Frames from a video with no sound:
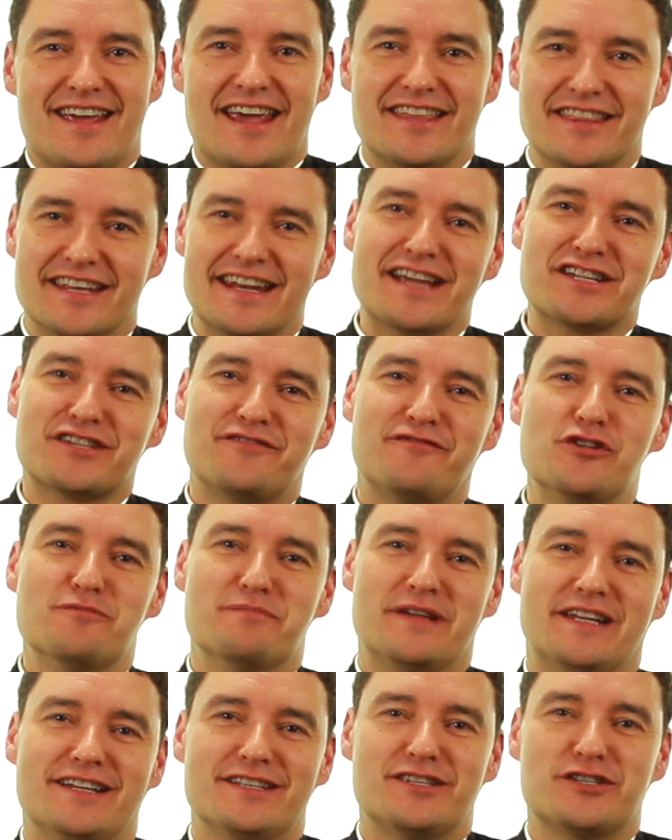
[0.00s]
In the next few
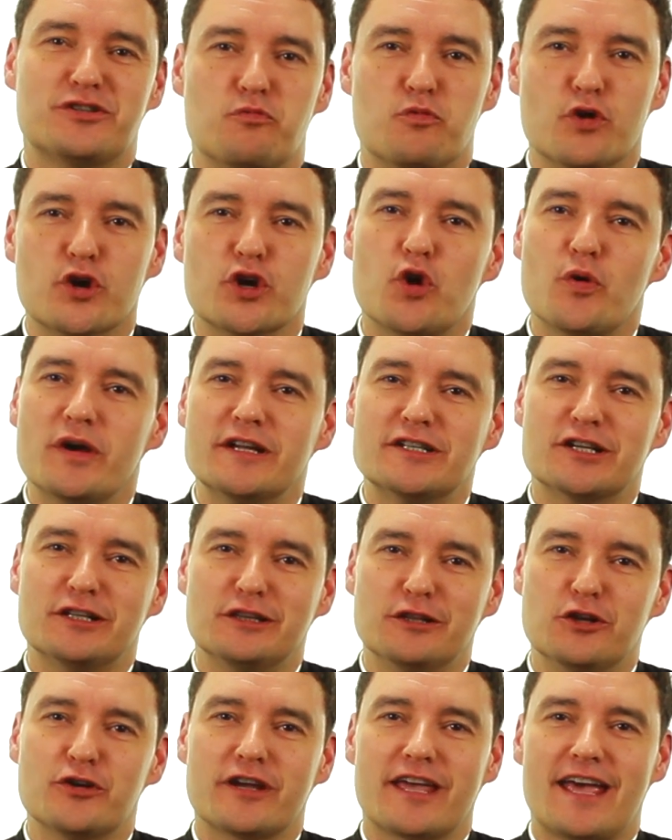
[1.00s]
minutes, we're going to
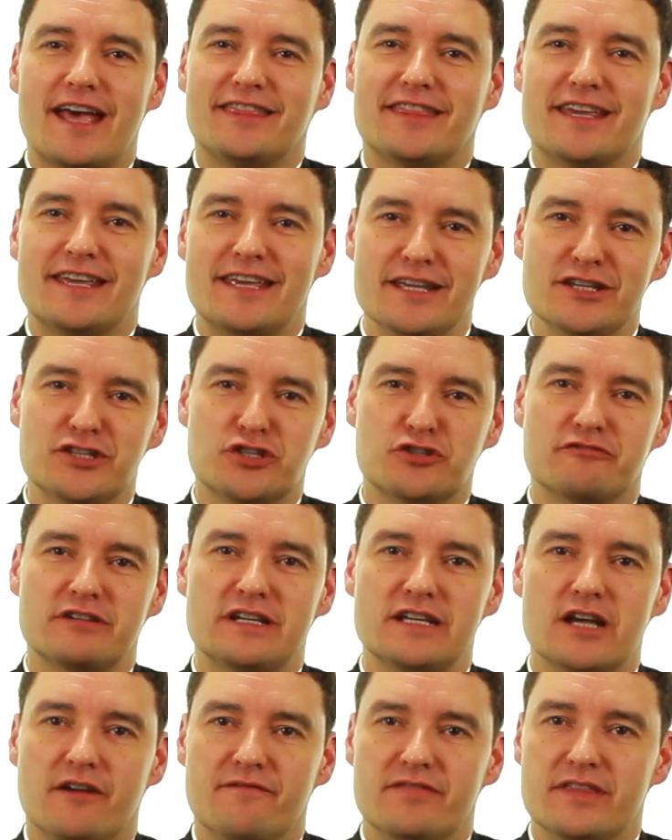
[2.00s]
look at the
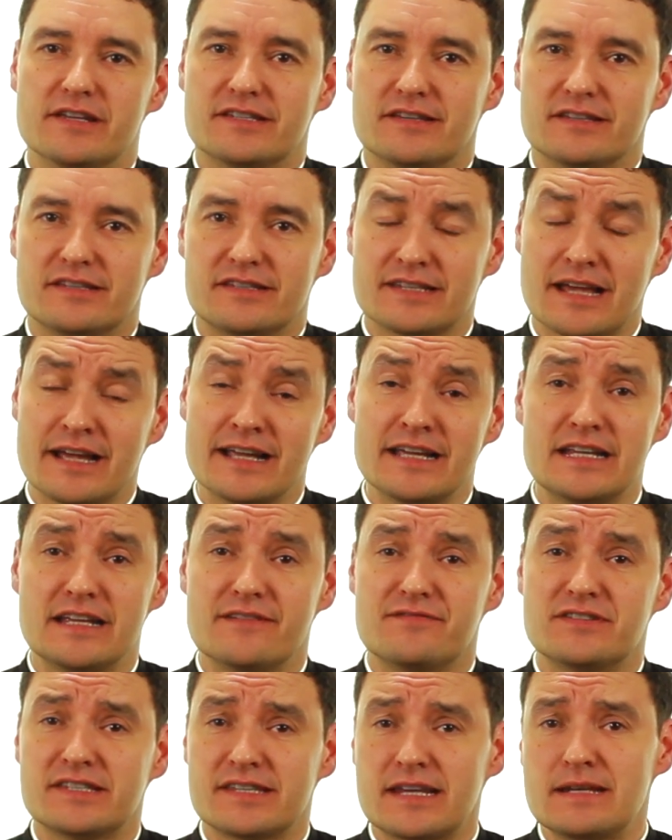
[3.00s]
history of the Society
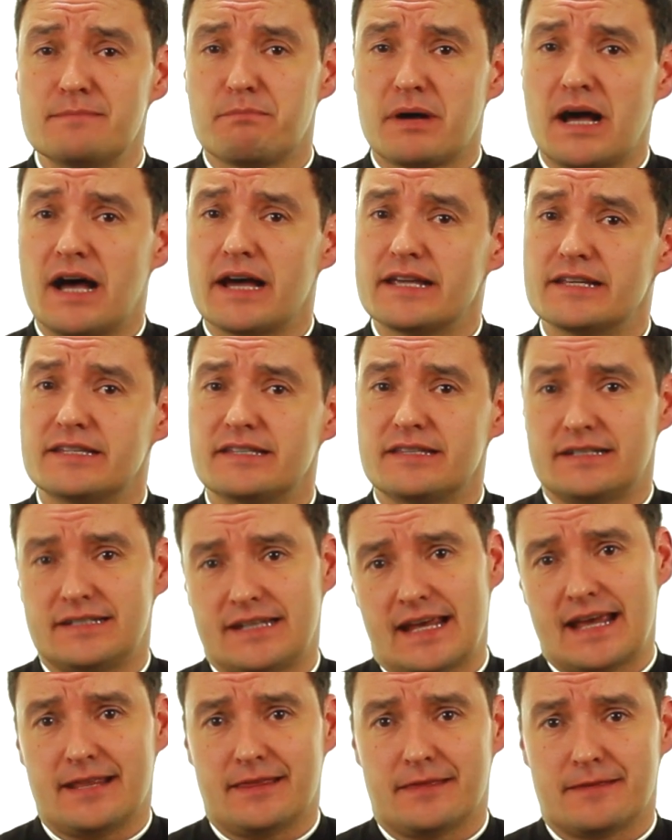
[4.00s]
of St. Pius
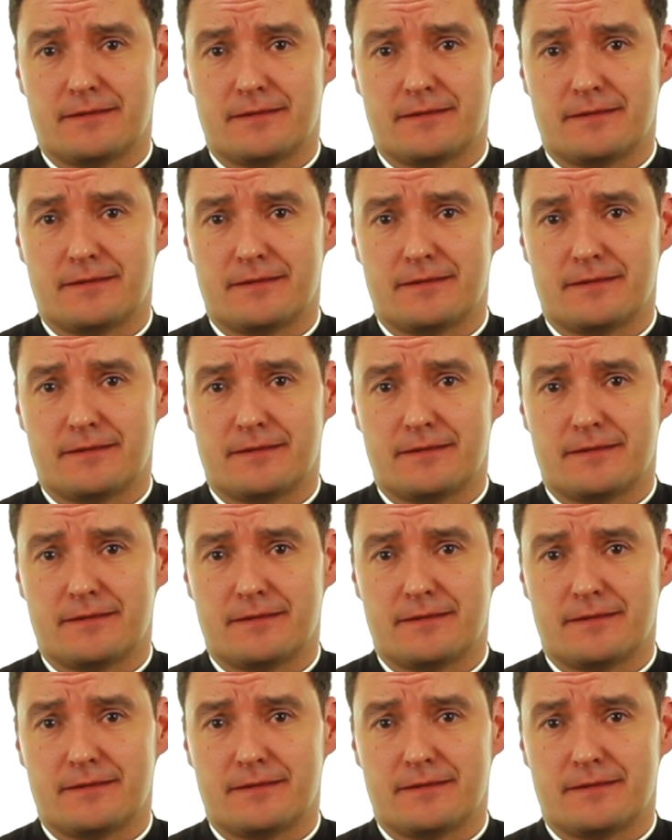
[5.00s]
X.